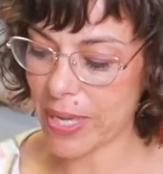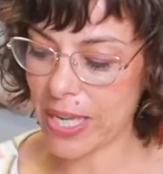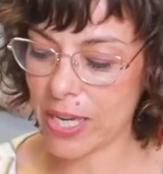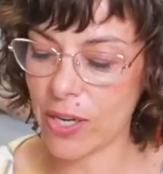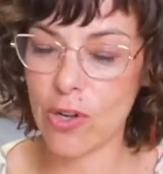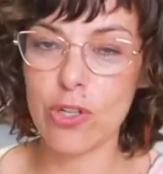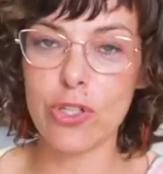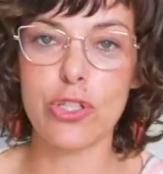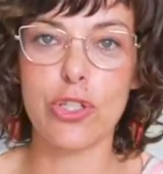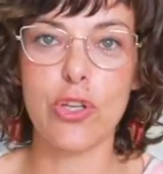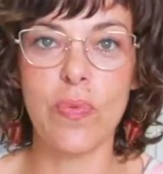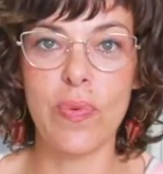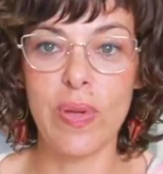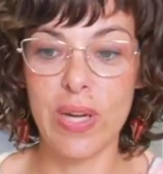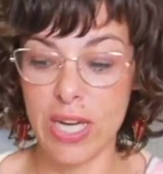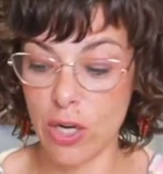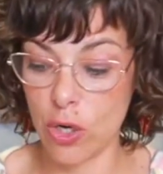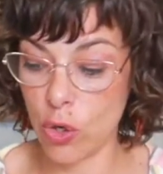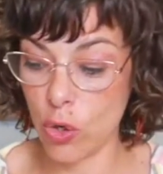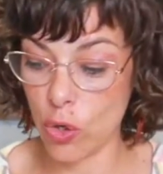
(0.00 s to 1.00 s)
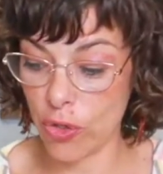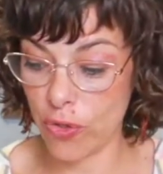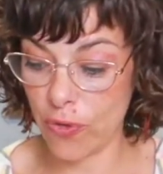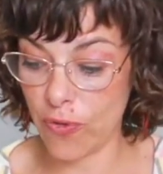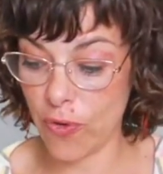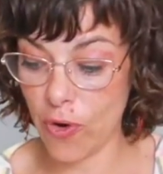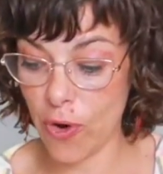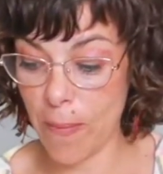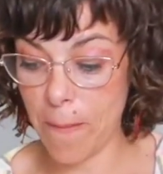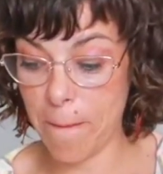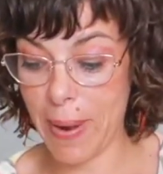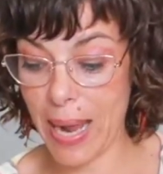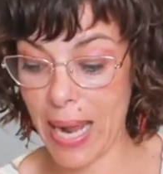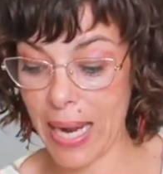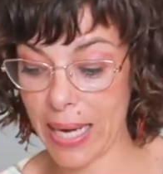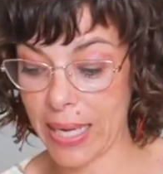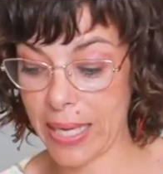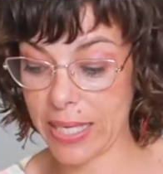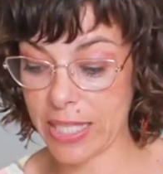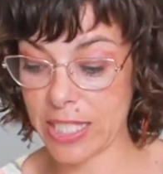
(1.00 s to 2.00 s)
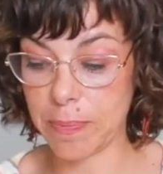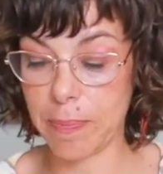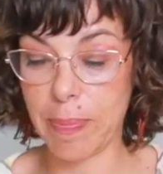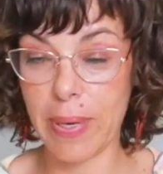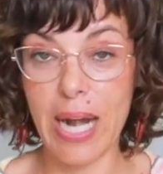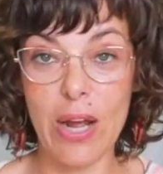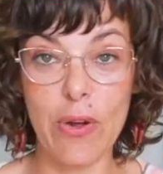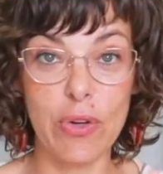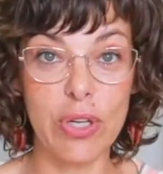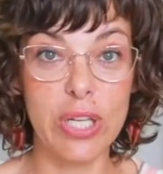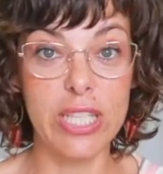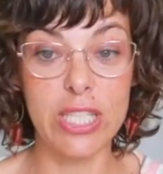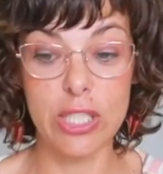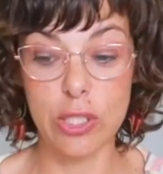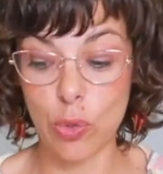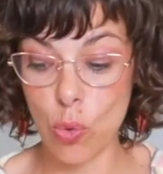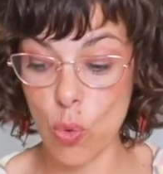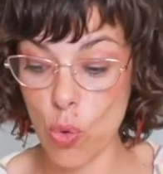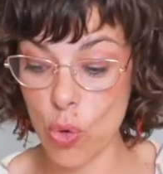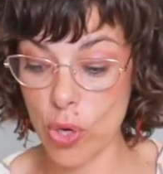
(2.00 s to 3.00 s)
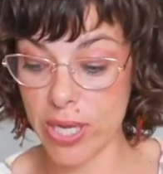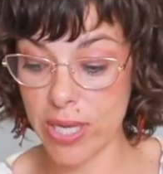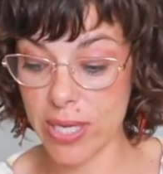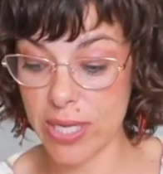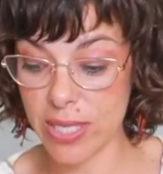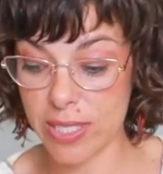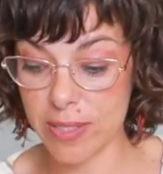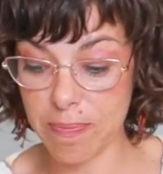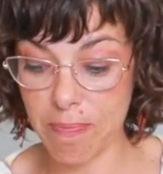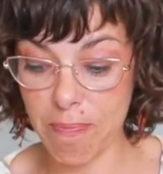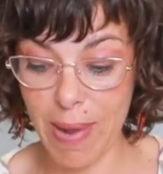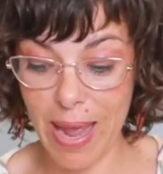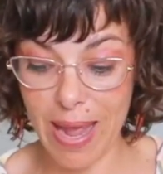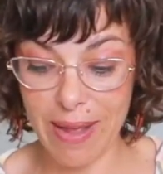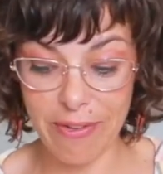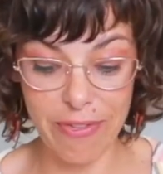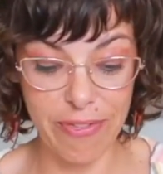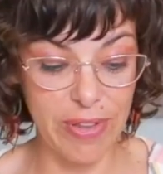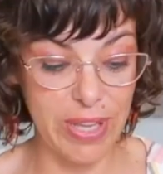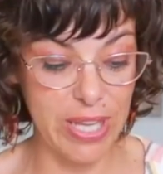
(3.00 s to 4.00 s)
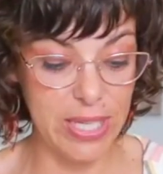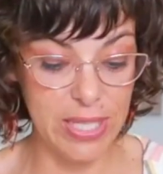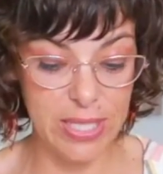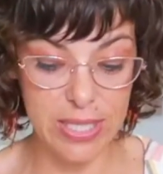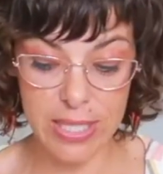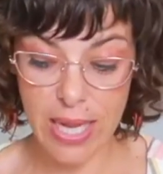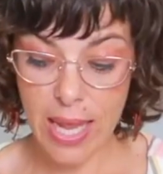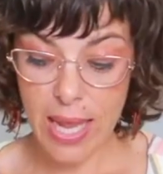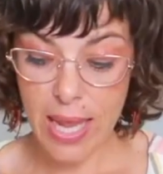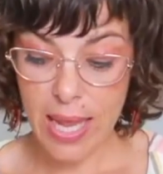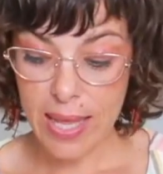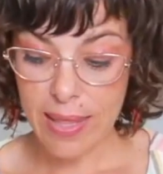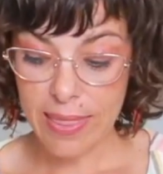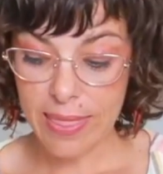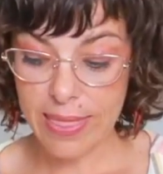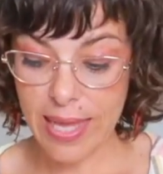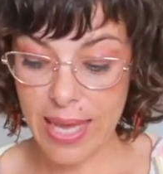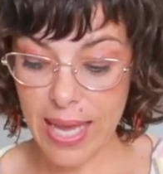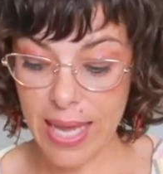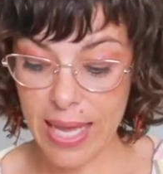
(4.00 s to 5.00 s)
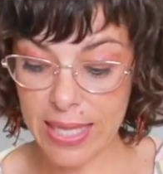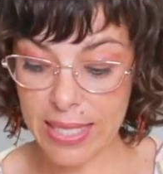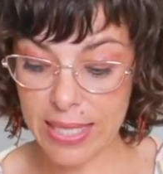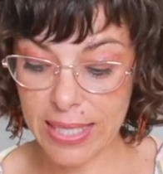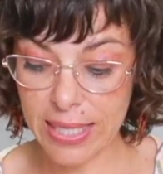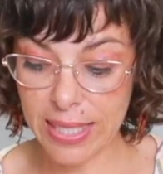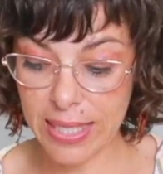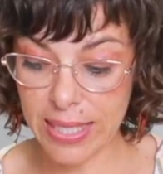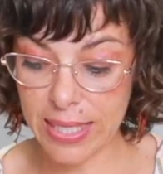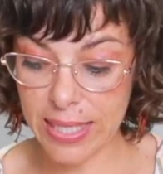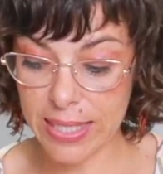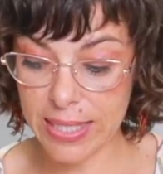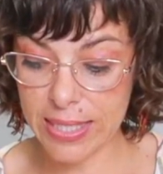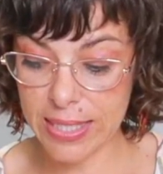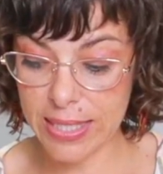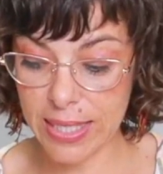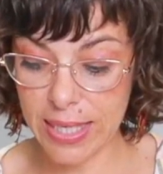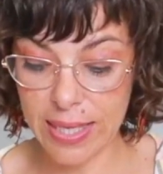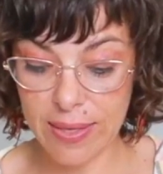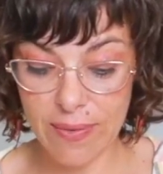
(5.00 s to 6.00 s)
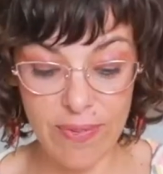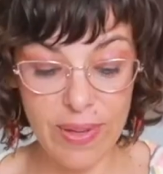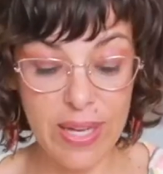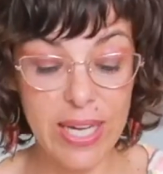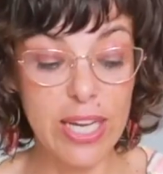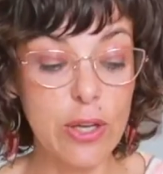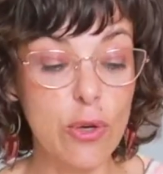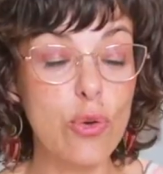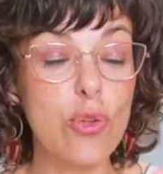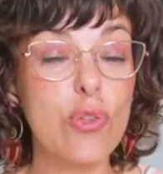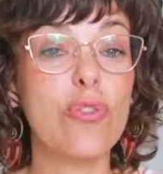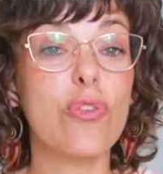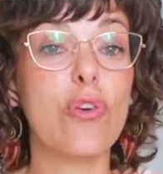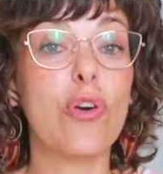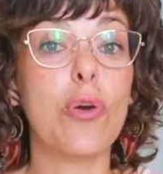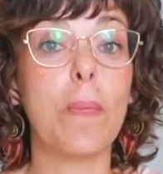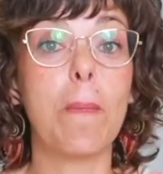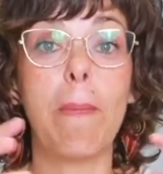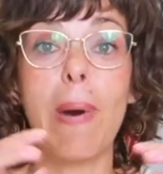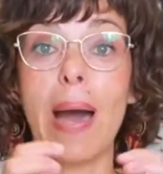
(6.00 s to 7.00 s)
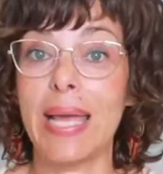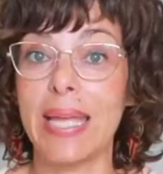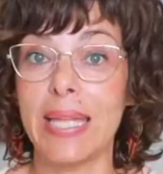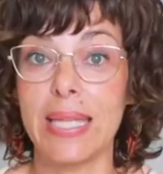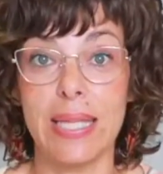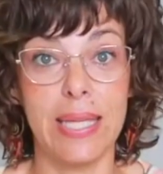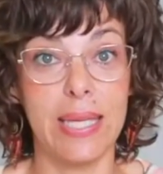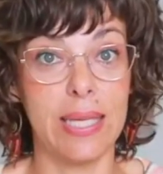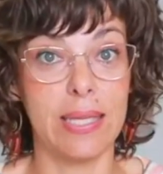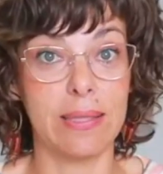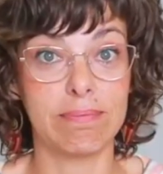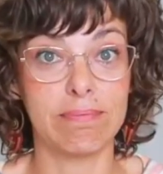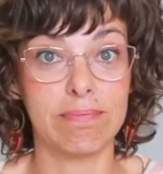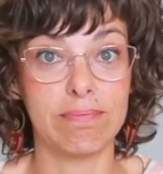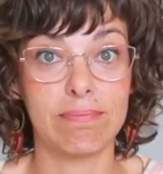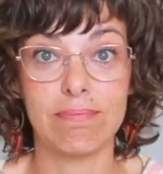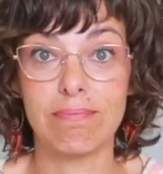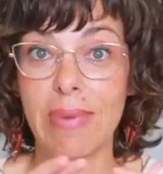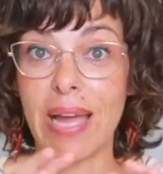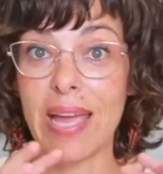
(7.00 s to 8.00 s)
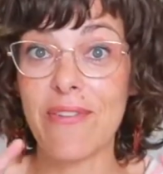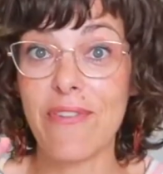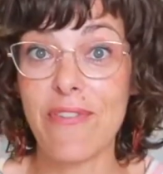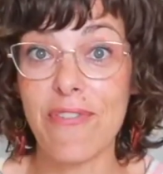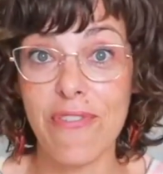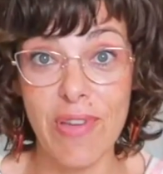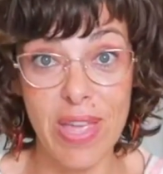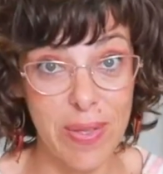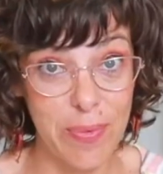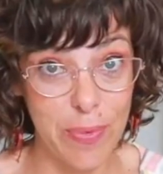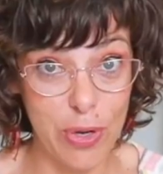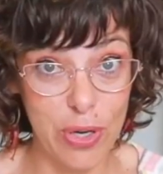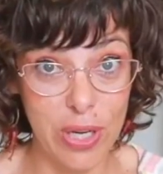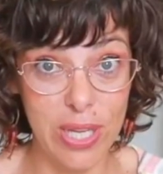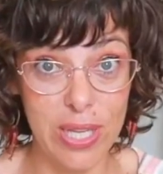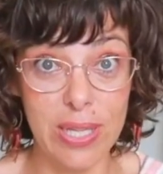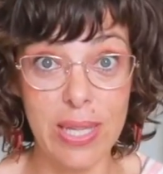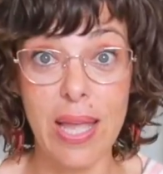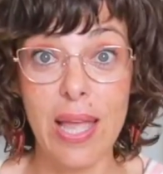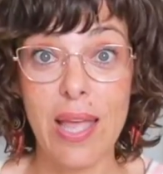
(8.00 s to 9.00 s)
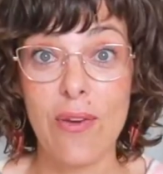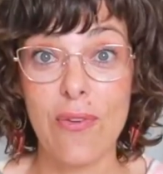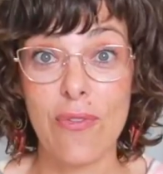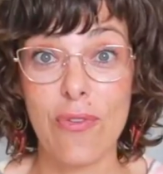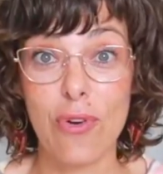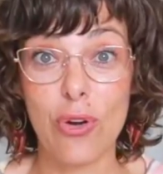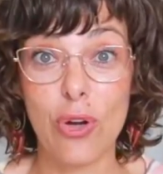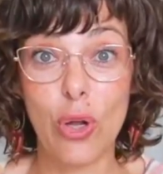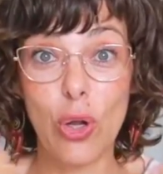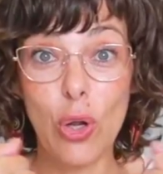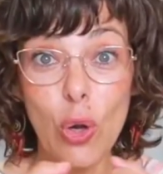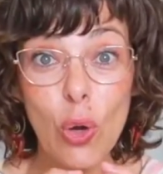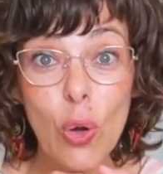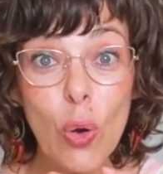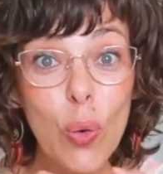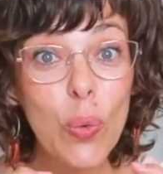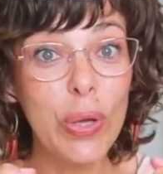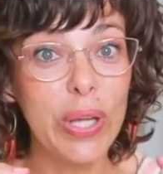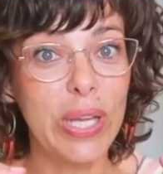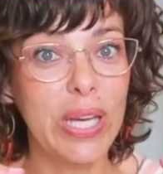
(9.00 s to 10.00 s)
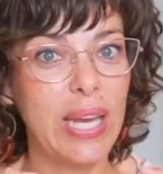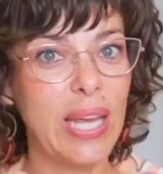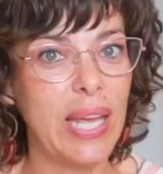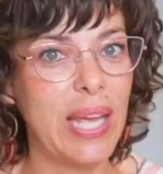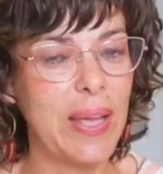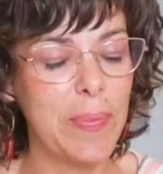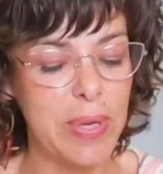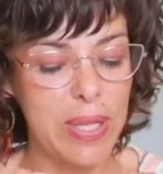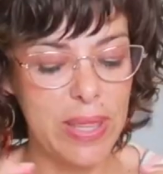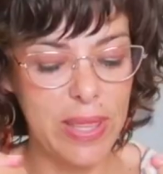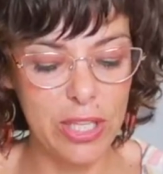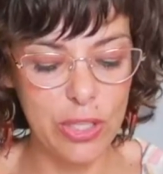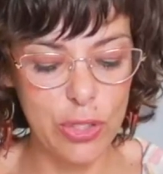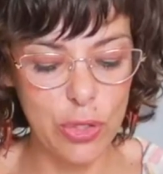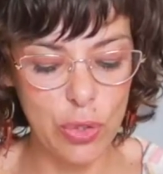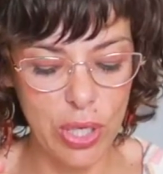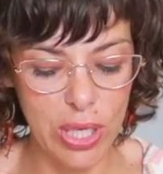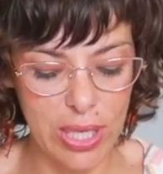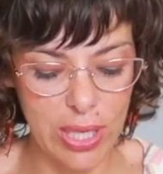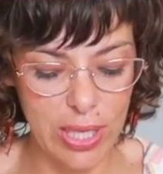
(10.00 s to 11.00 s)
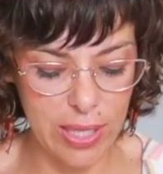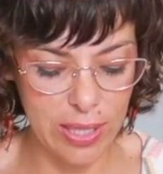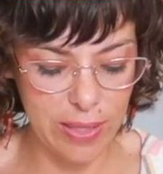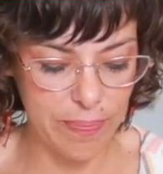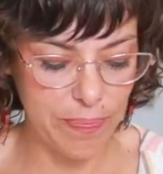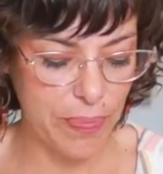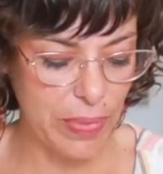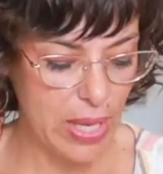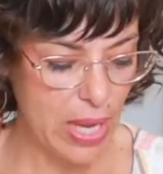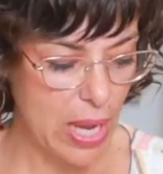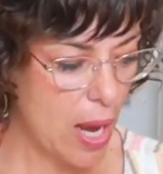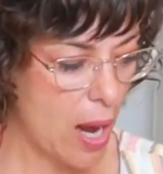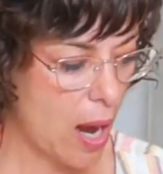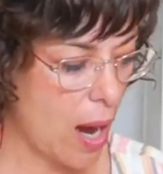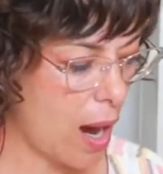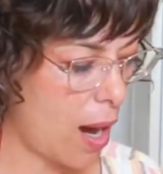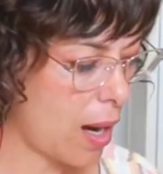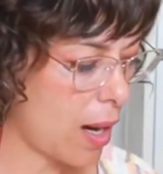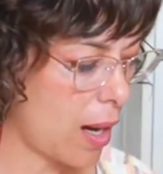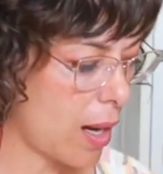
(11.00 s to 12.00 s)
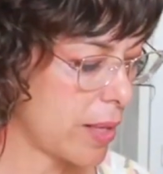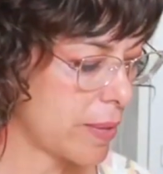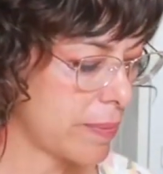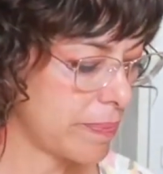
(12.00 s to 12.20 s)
also very good for pancakes, brownies, cookies, muffins, that is very good for binding, my favorite, for gluing everything together, are